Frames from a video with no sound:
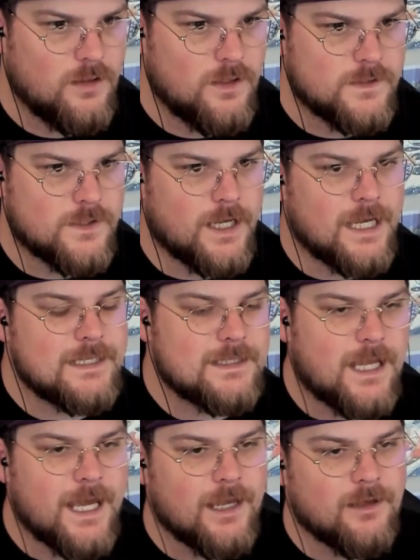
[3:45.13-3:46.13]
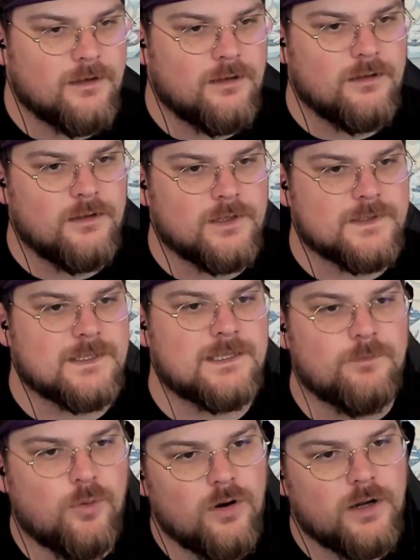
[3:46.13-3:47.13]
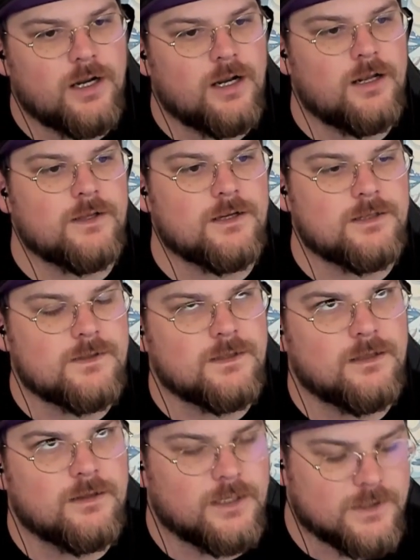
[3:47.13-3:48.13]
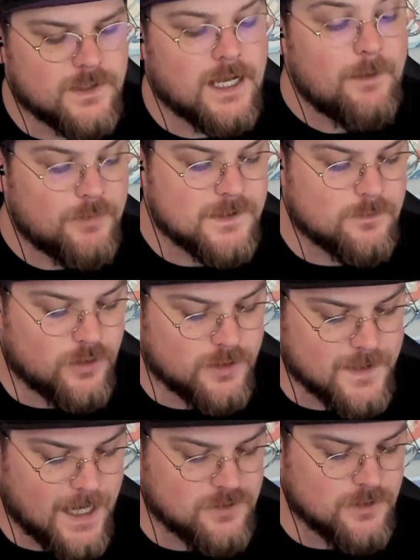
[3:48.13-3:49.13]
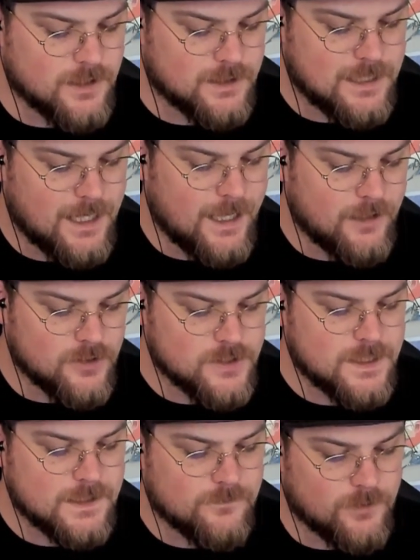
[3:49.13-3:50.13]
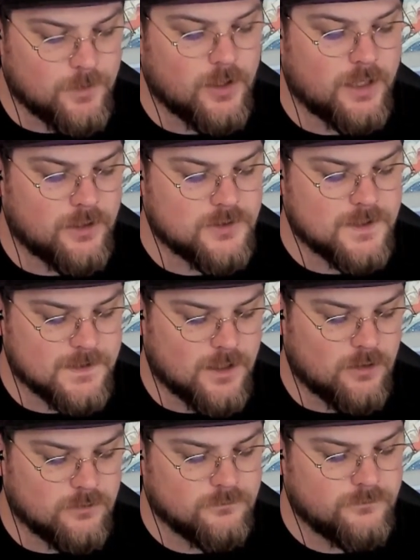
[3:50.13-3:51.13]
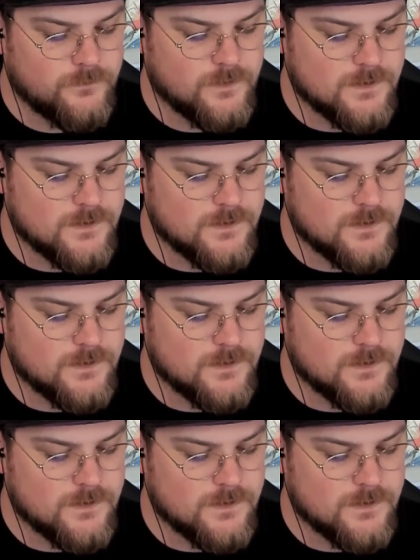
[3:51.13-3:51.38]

So I guess like there's a supporter, there's a couple supporters actually that take energies from your energy zone.